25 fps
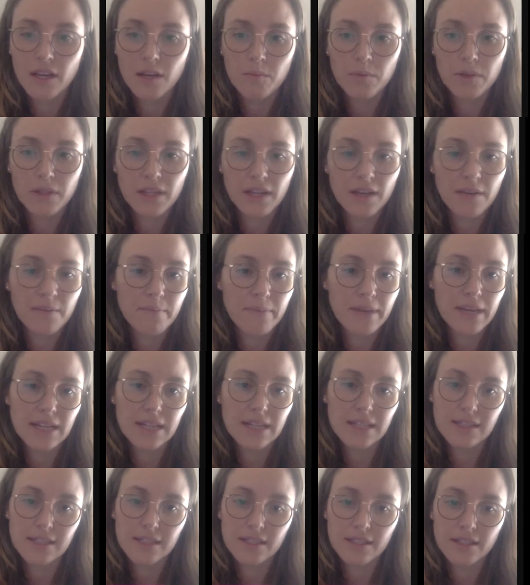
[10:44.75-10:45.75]
but that
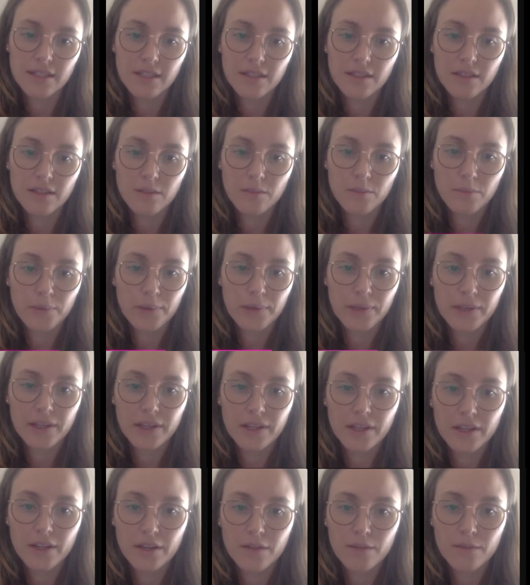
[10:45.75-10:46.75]
makes it
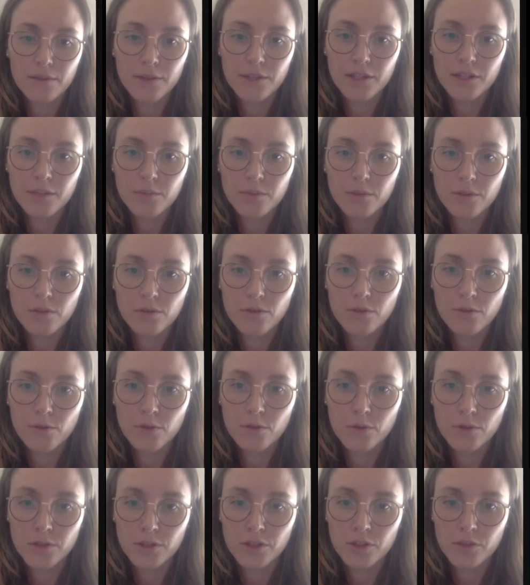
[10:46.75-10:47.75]
pretty unreadable
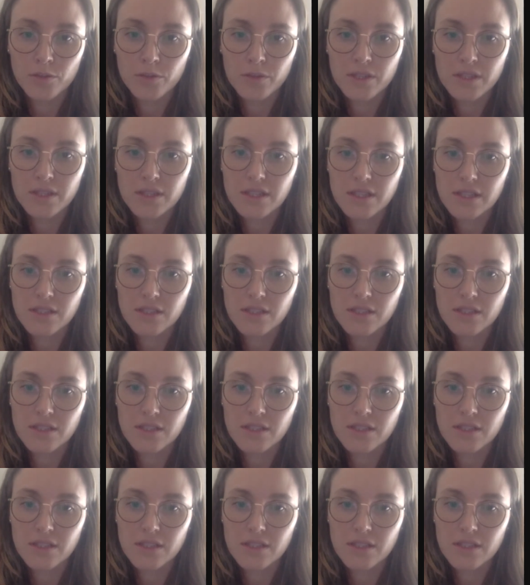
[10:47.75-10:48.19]
for humans,